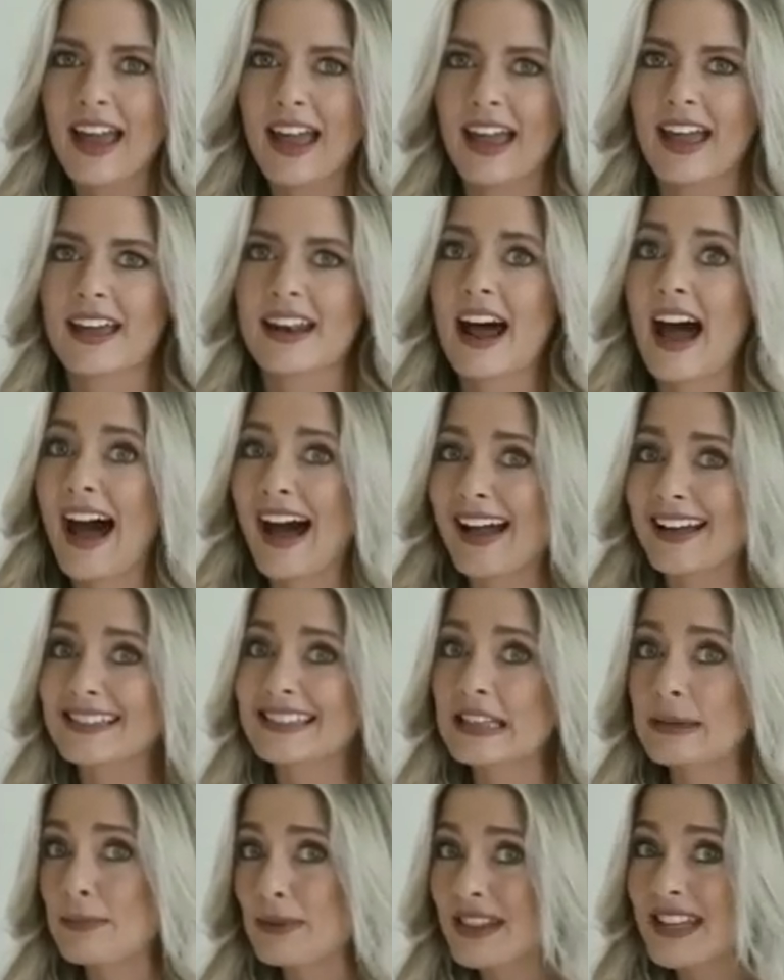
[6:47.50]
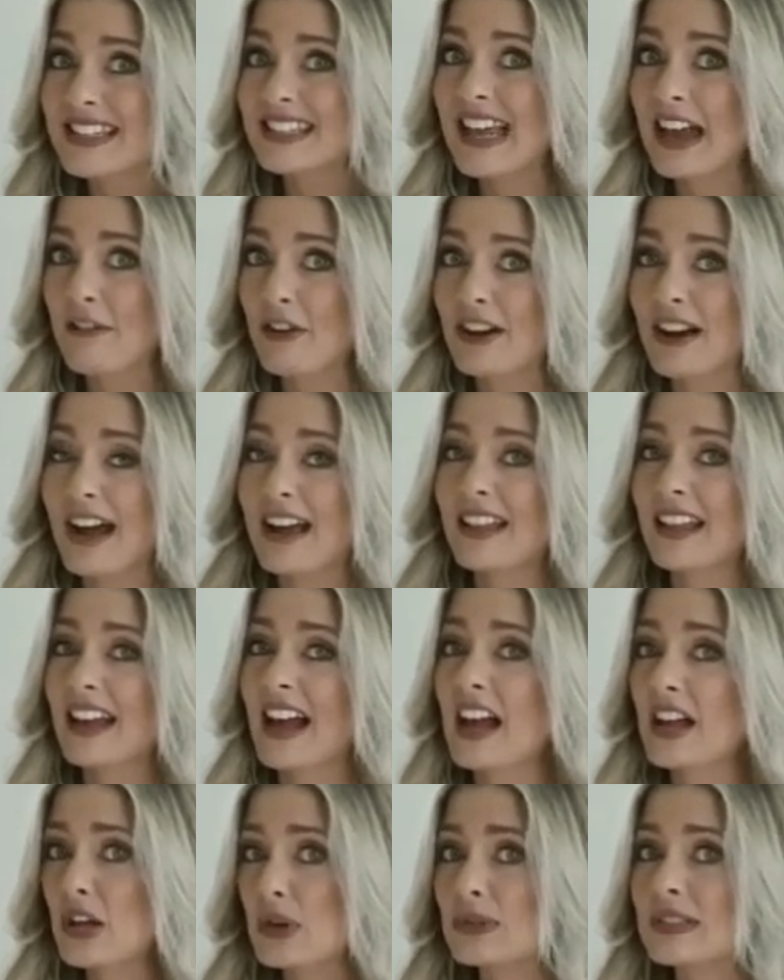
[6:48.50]
and I sleep with this every night. Like,
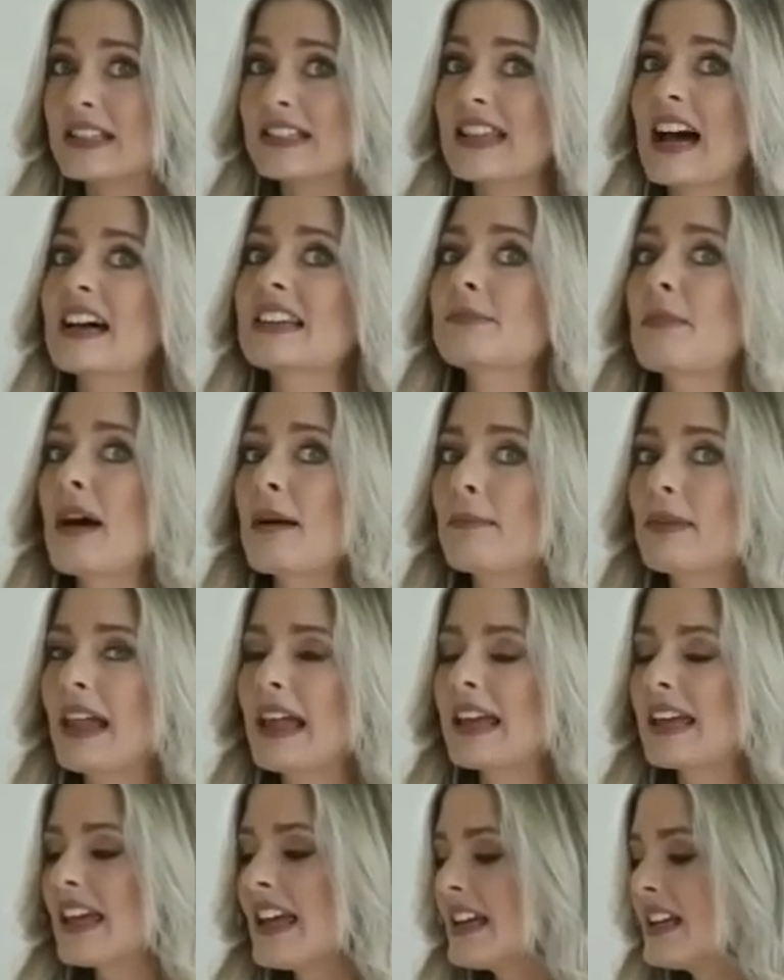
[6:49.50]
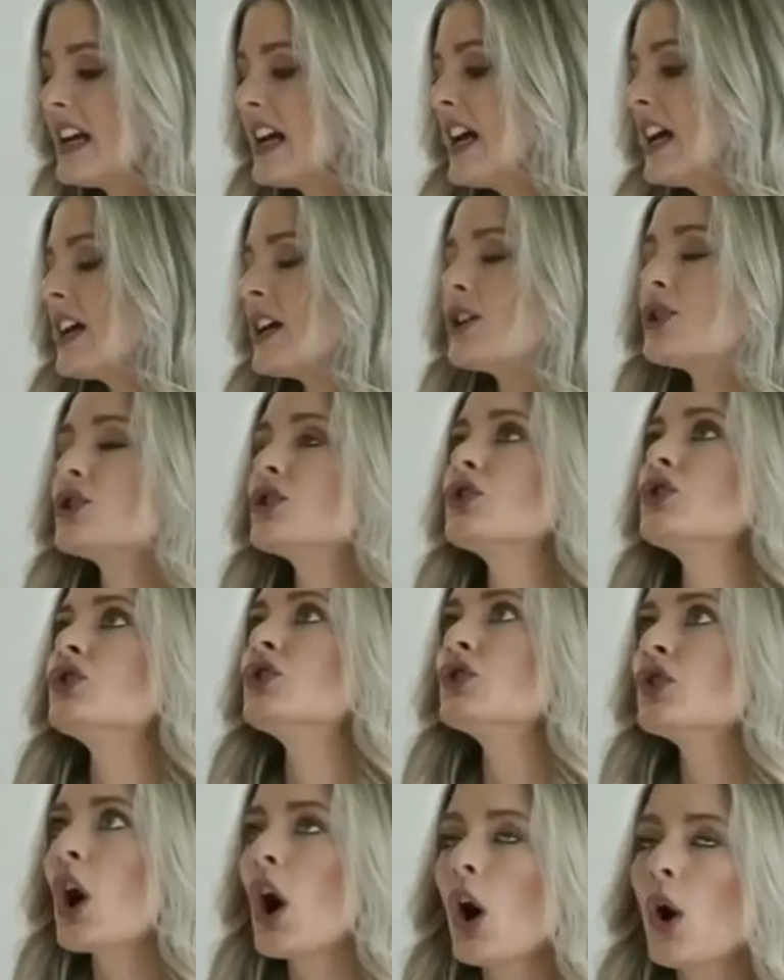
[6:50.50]
I use this as my blanket. It's
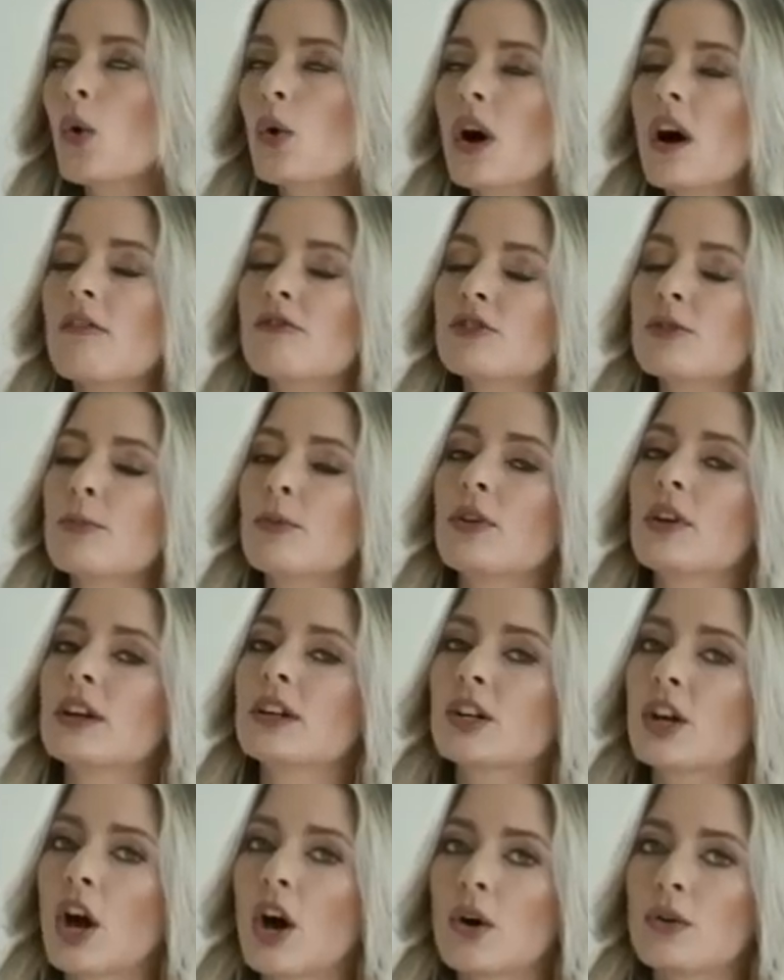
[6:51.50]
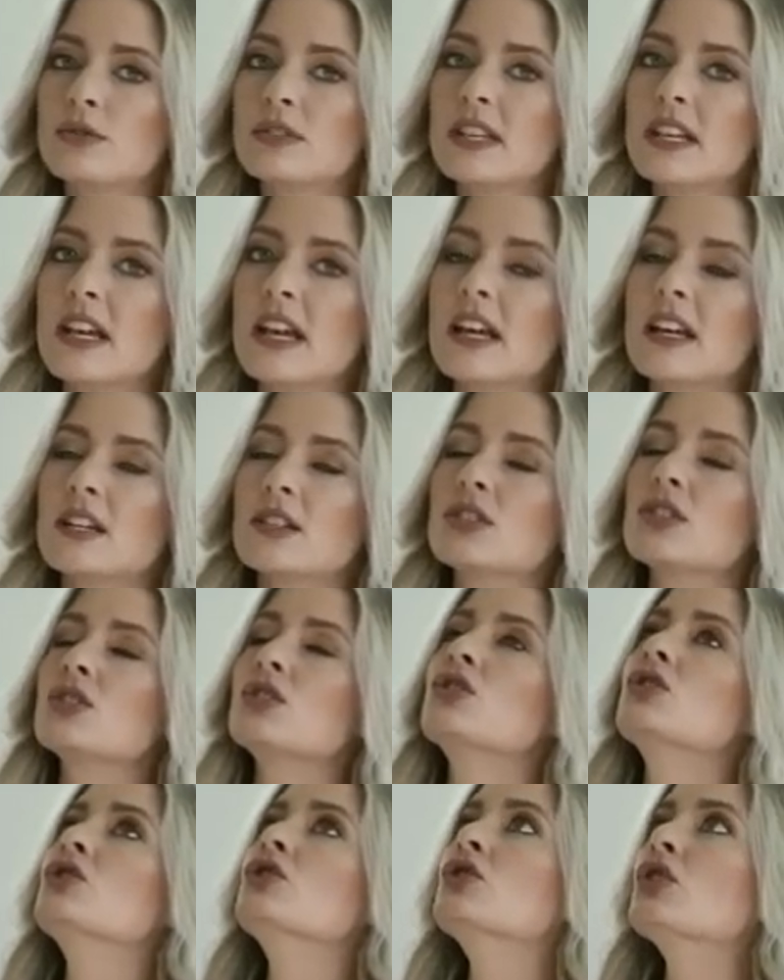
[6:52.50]
so comfortable and cozy, and it's
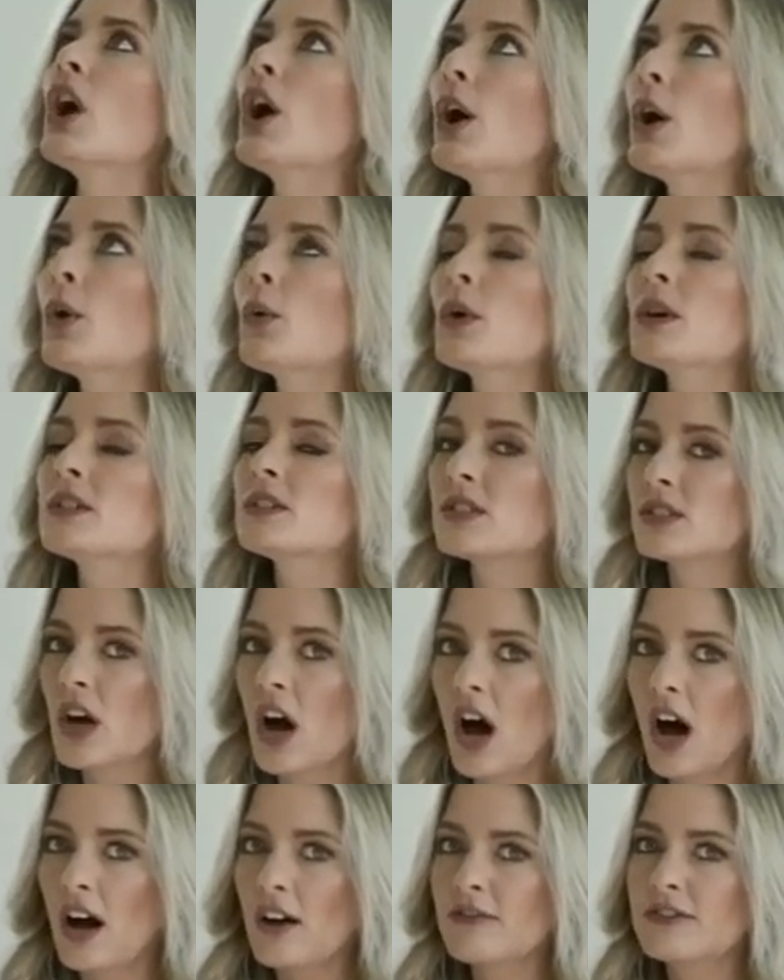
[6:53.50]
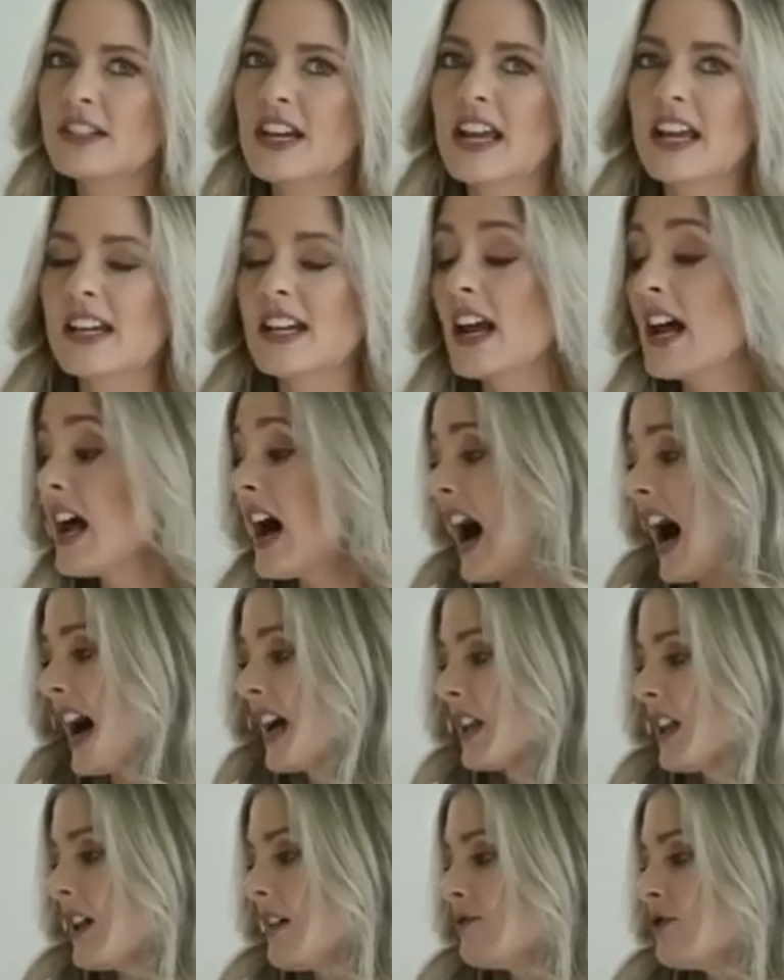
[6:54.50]
so soft, and
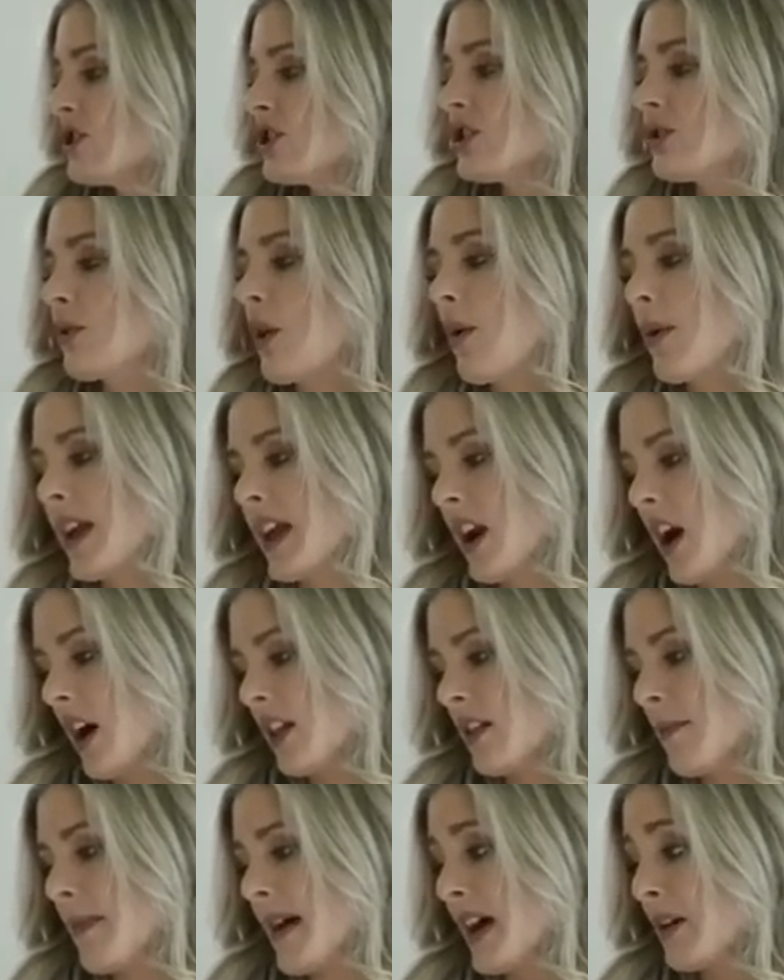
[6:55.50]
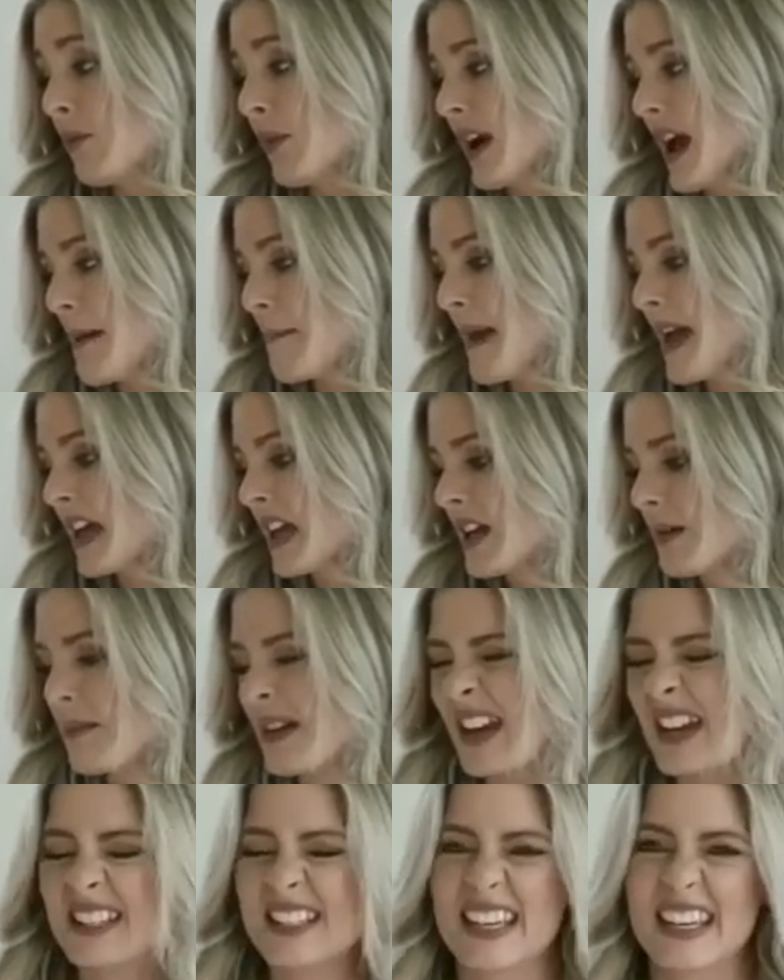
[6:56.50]
I love just throwing it on the bed when I make it
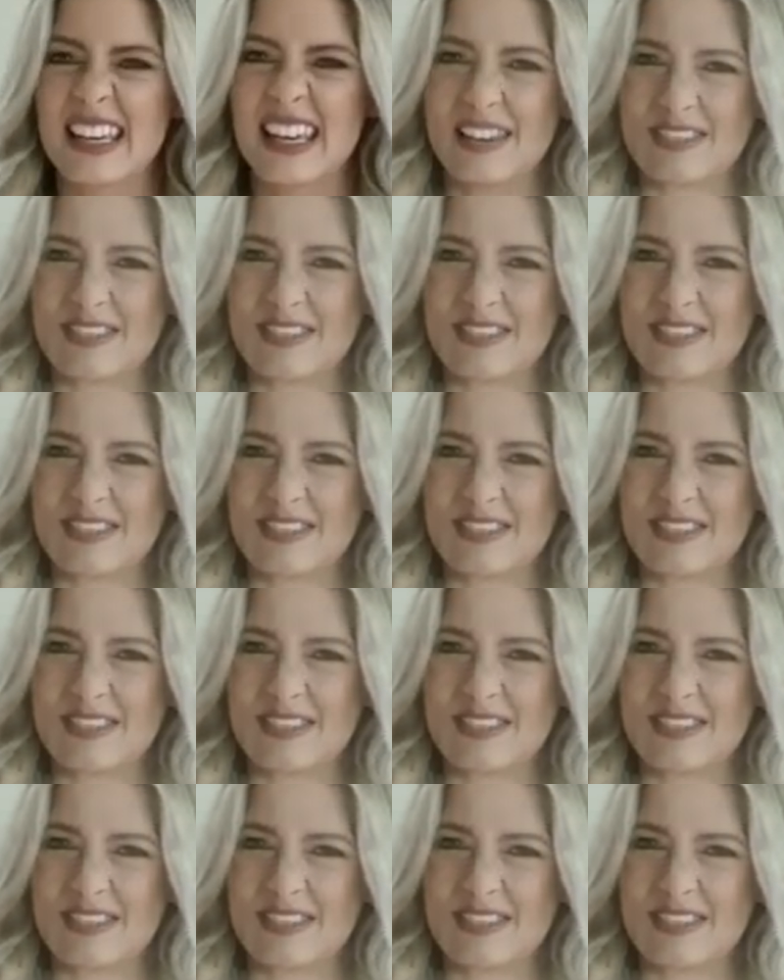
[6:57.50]
because it